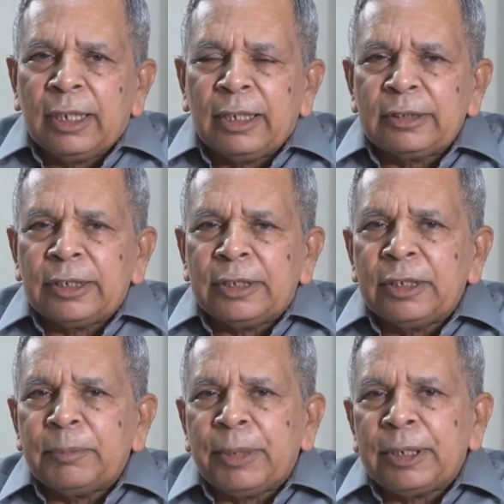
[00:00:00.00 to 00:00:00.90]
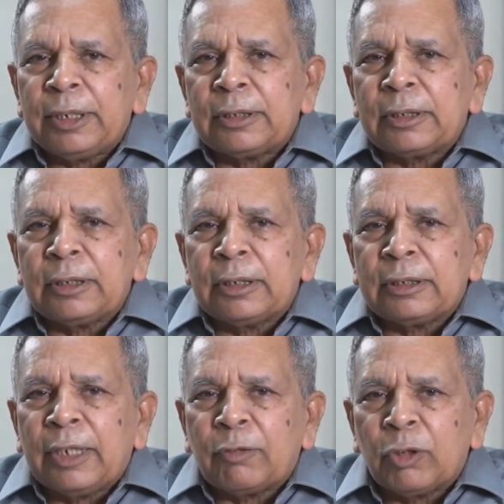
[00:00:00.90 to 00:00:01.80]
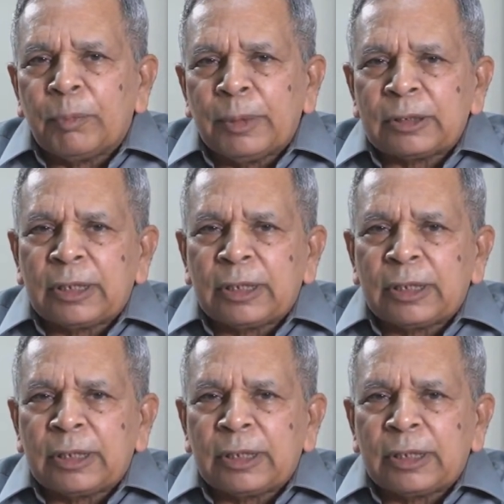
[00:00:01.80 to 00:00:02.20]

as an independent developer.